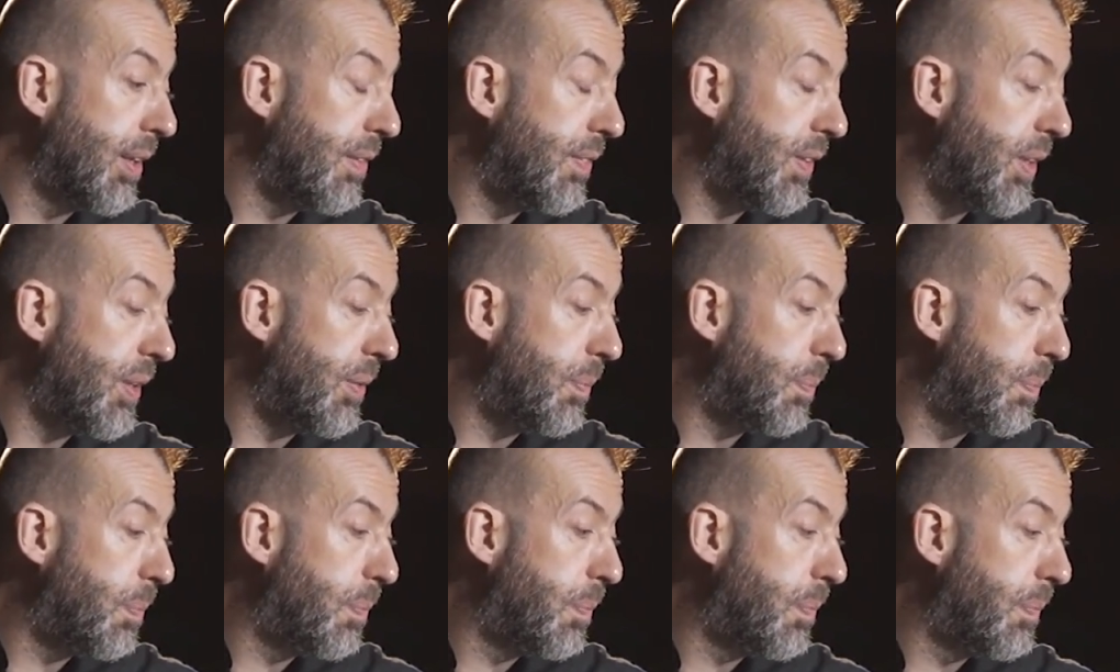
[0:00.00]
If
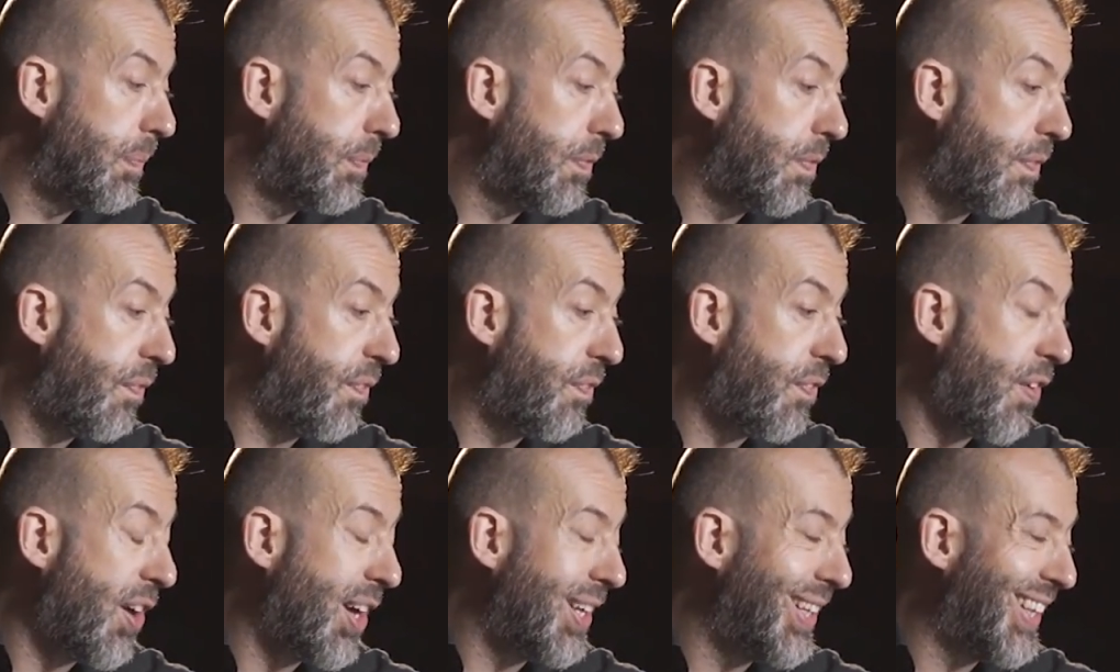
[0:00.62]
you
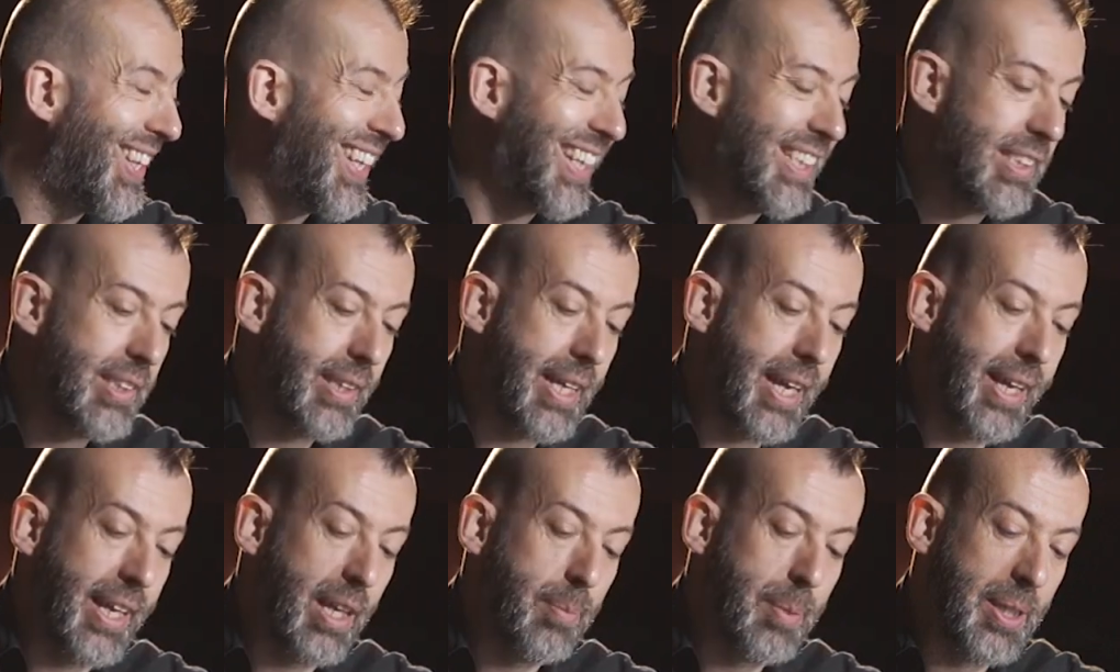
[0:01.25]
find things are
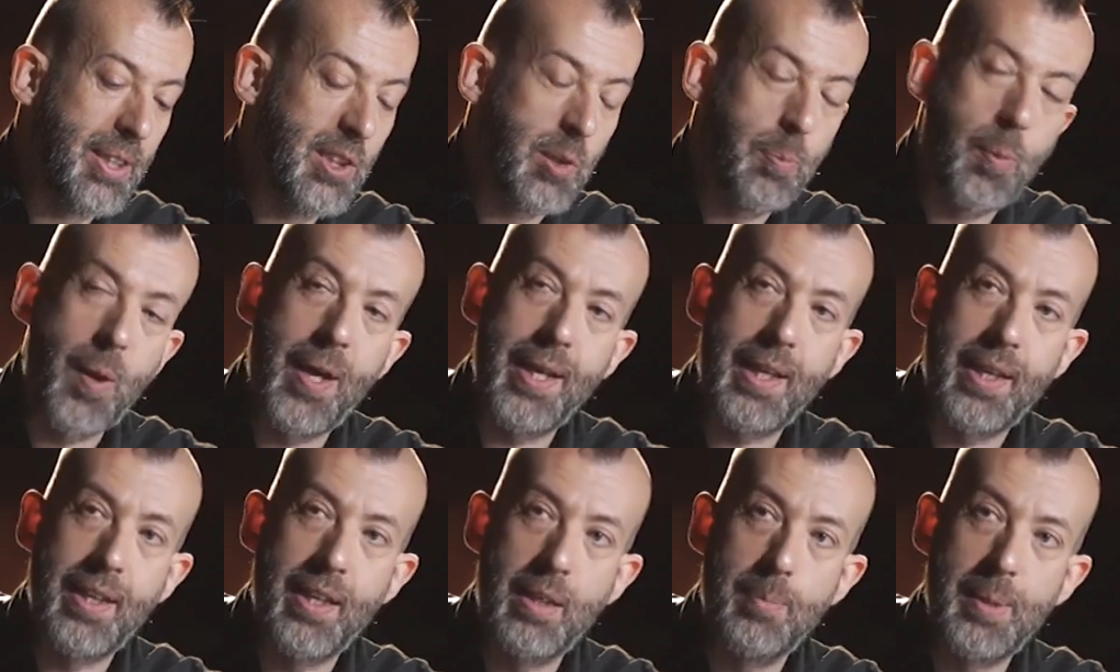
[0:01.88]
getting a bit
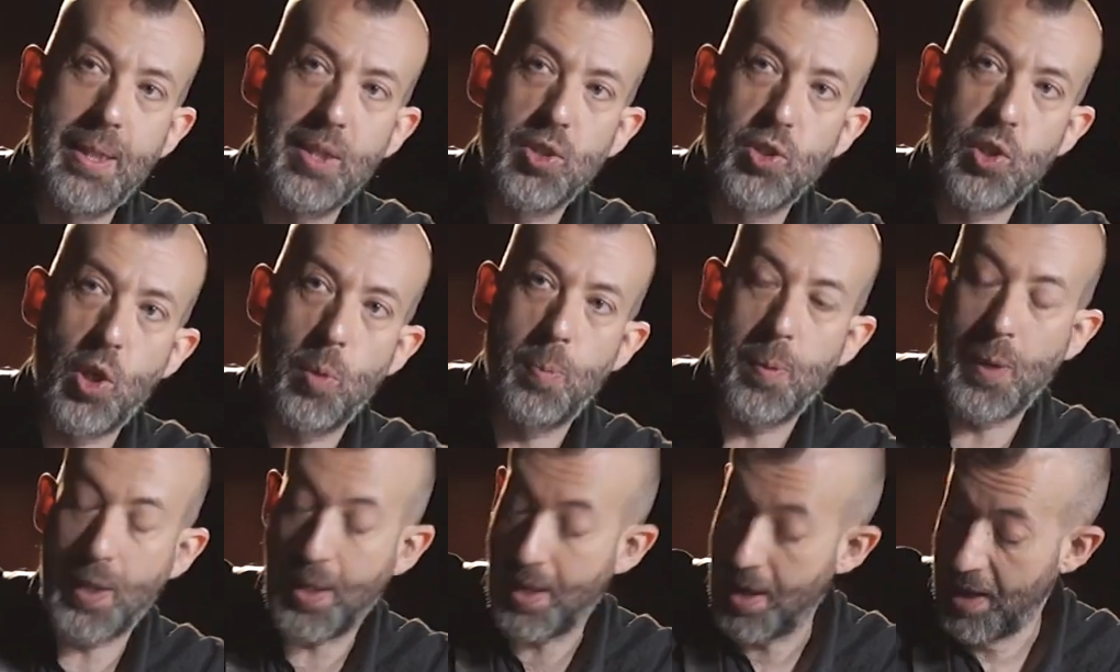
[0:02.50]
spiky and a bit
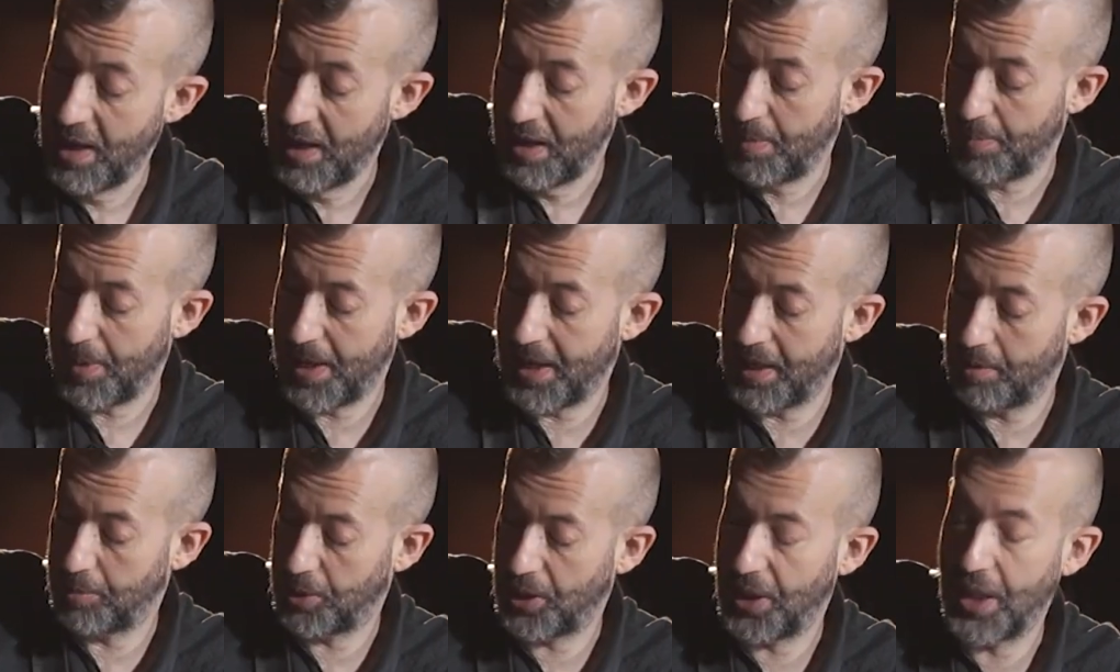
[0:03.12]
toppy,
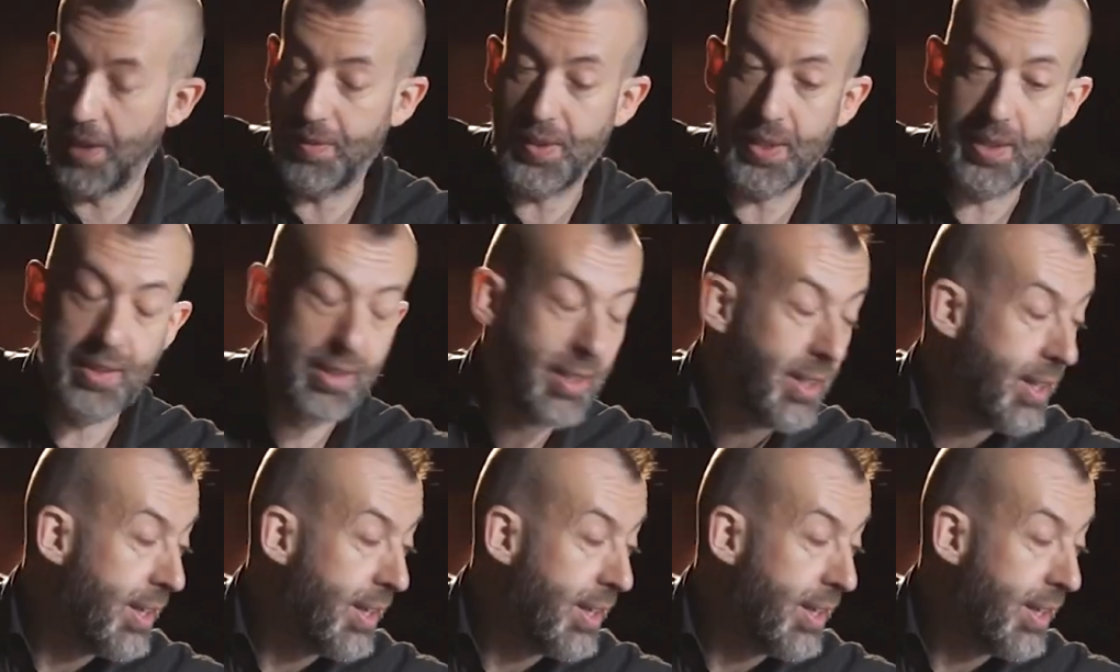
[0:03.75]
perhaps you have a